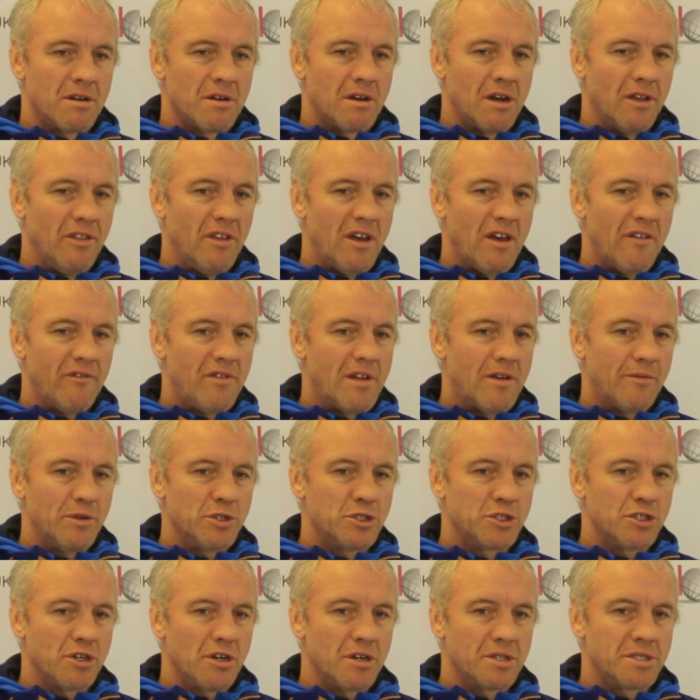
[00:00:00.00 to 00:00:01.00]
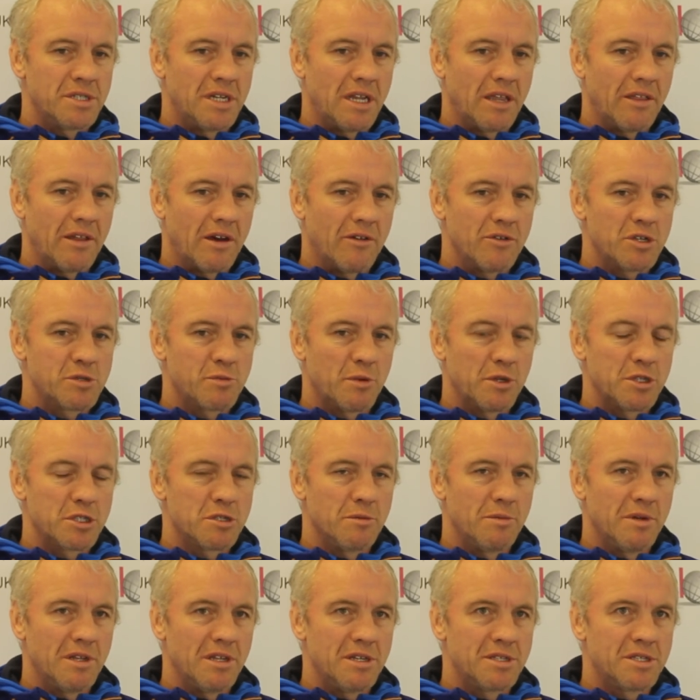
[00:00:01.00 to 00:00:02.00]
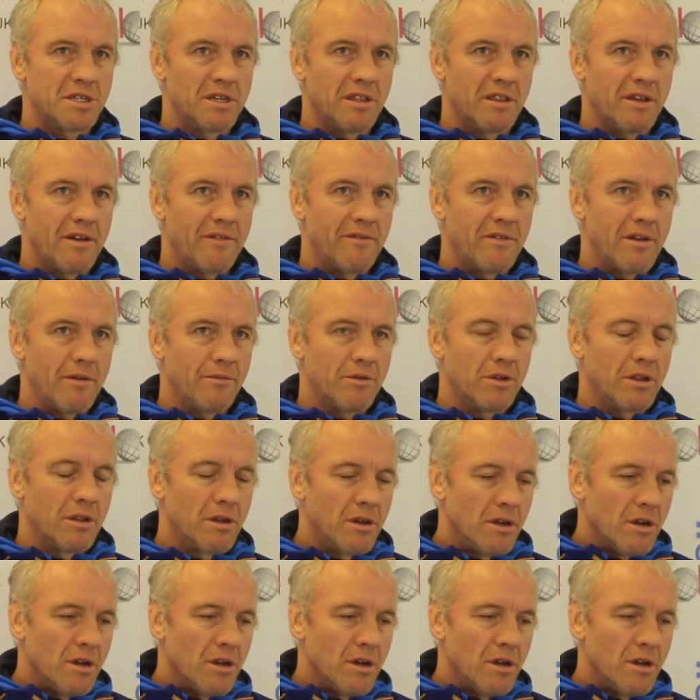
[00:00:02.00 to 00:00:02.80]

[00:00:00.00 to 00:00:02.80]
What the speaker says: and they've never shirked any of that responsibility. They've never